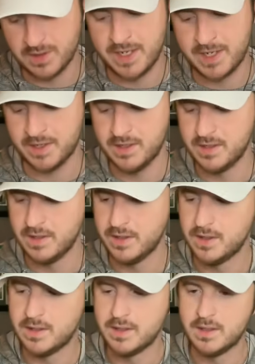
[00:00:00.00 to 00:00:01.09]
Lake
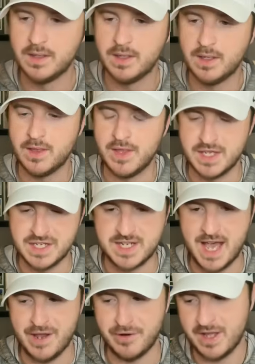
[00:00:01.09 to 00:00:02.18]
this
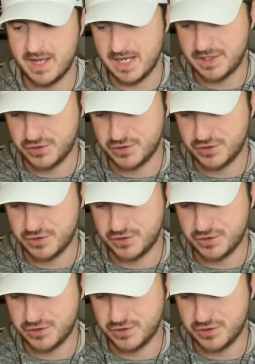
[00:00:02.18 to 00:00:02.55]
Saturday at